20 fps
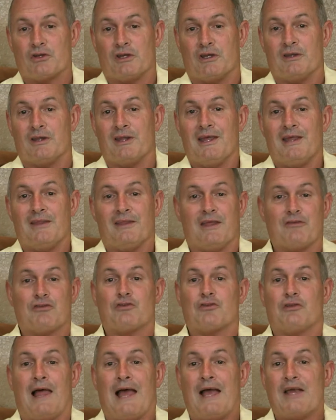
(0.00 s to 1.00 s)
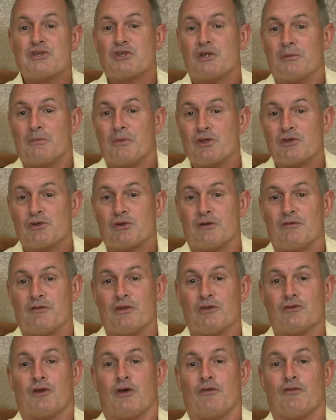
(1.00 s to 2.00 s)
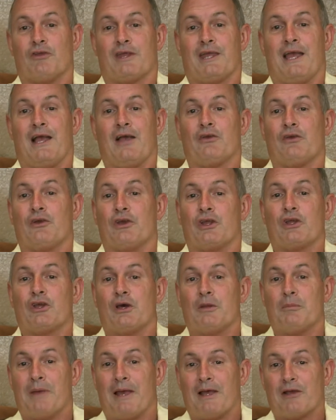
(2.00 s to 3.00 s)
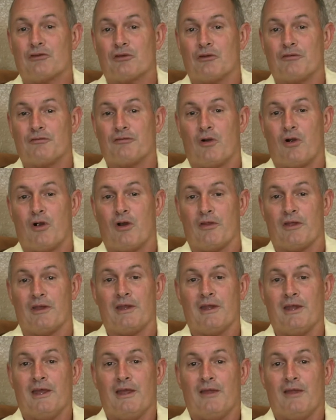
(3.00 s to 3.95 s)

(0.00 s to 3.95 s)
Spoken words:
and they've slashed their ministry events off the calendar and cut back so far that